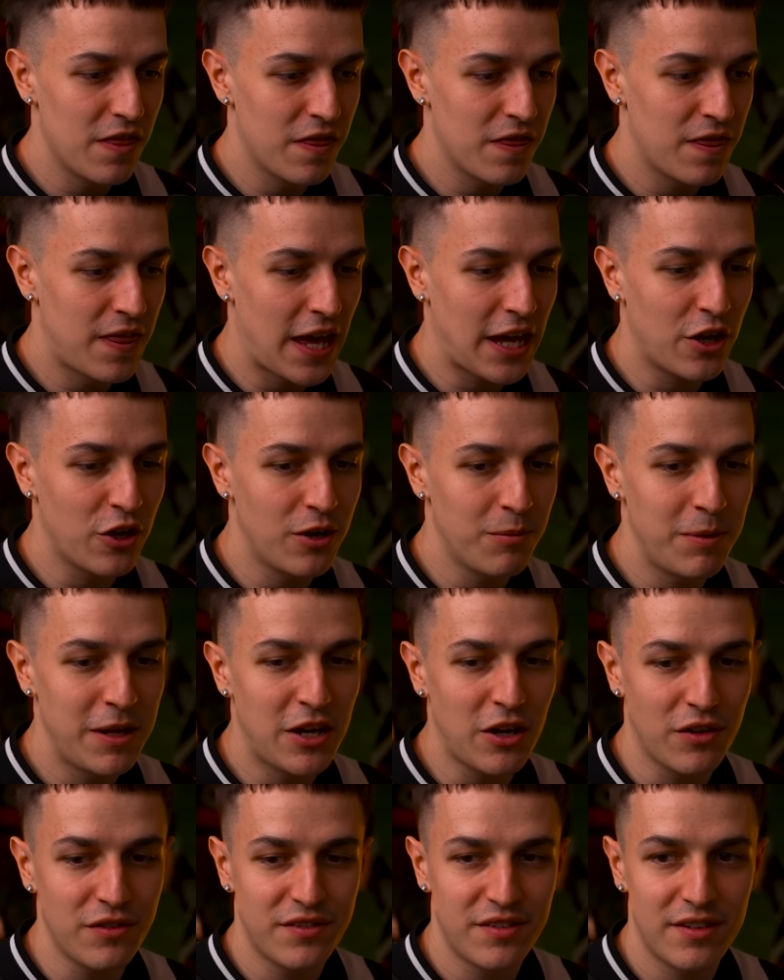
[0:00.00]
they're going to be
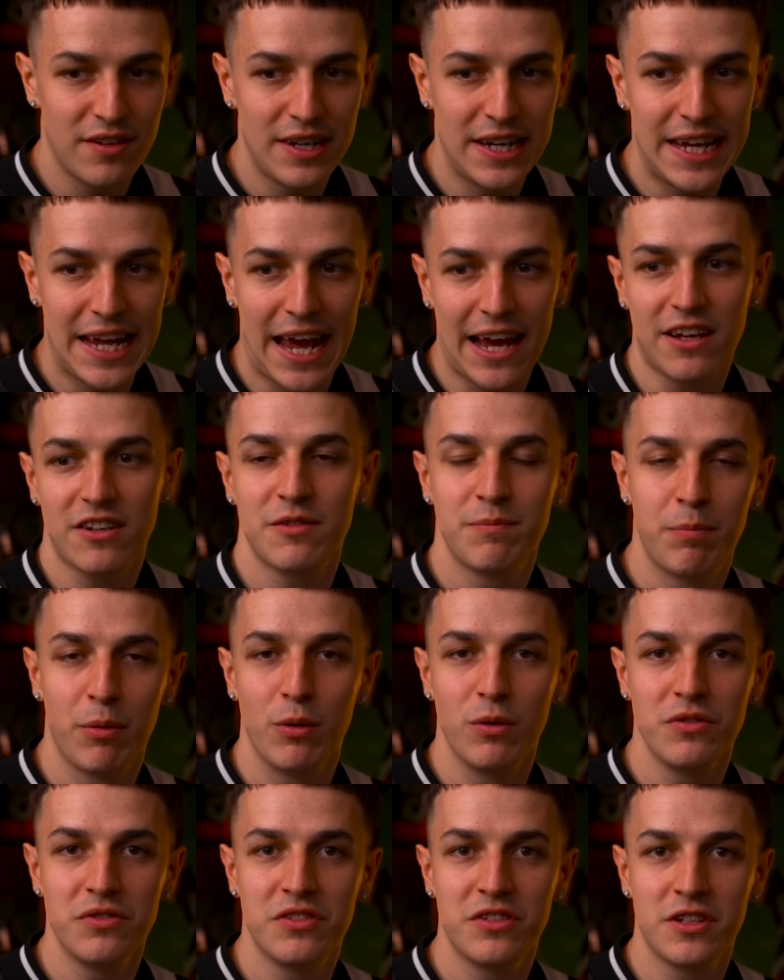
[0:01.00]
constantly
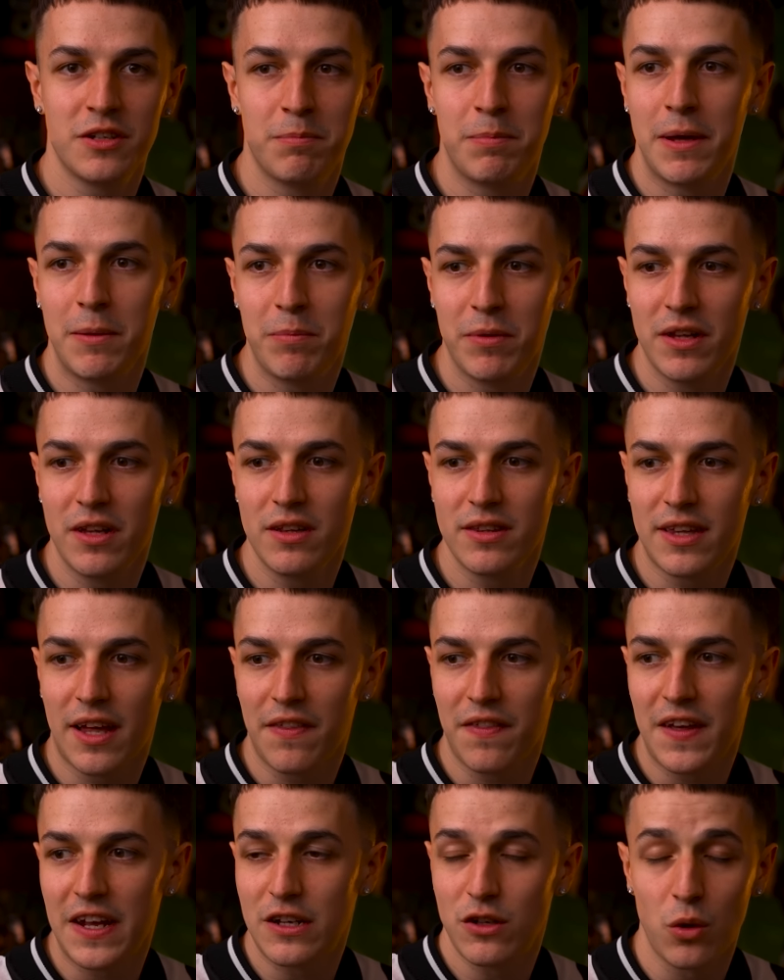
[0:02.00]
exposed to people
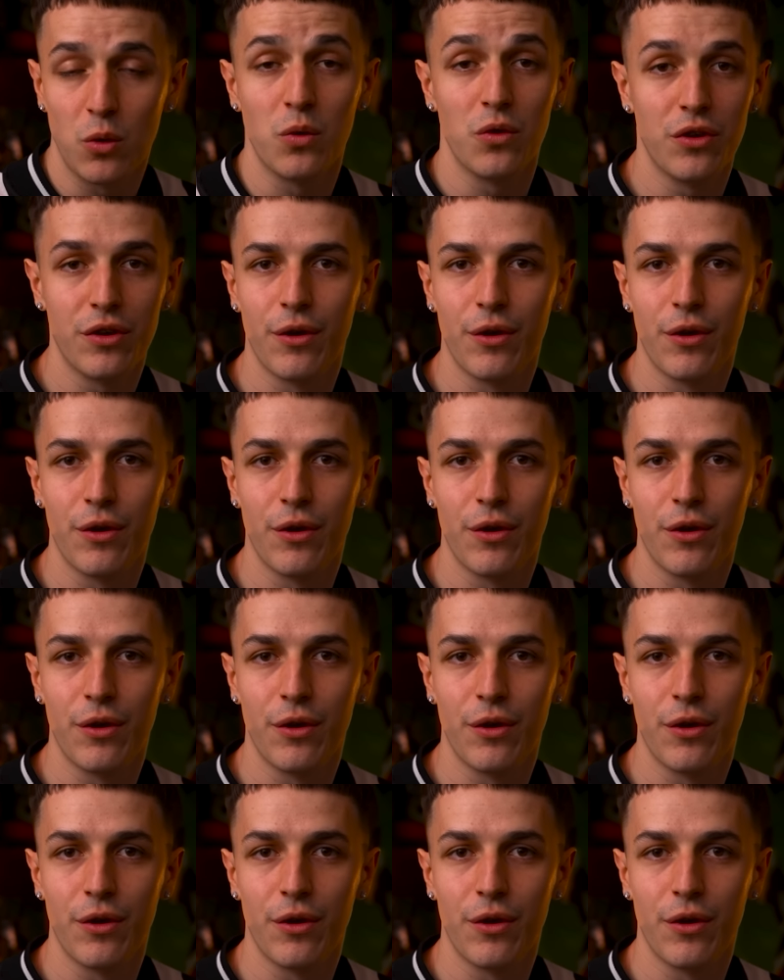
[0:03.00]
that they don't